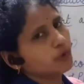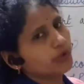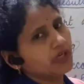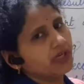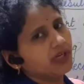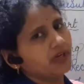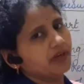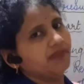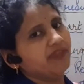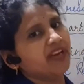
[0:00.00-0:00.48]

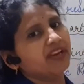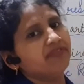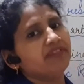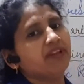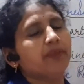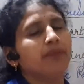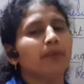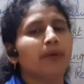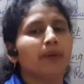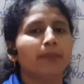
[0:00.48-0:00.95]
year. When
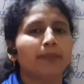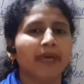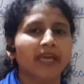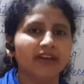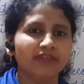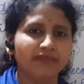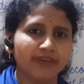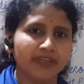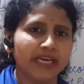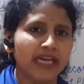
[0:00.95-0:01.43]
we prepare
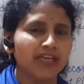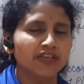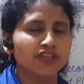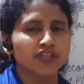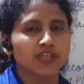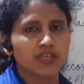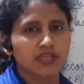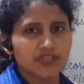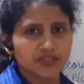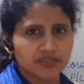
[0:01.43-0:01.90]

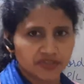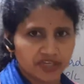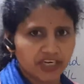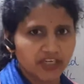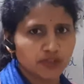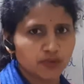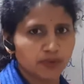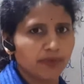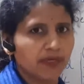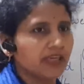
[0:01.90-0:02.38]
financial
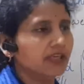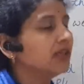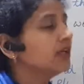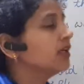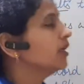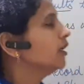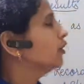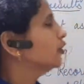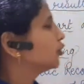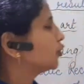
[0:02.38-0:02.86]
statement,
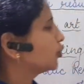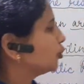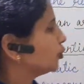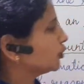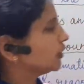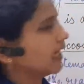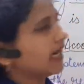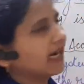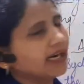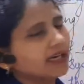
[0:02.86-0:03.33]
through
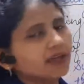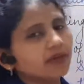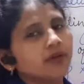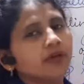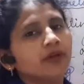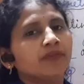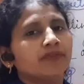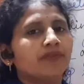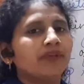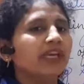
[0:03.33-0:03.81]
that
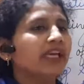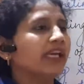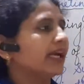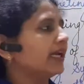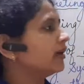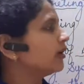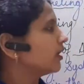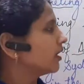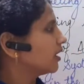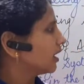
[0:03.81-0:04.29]
we
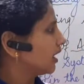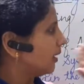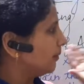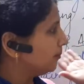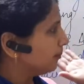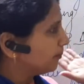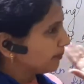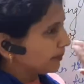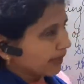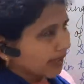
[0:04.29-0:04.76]
can
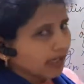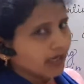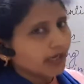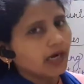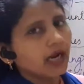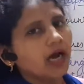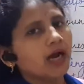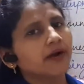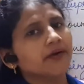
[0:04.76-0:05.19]
compare our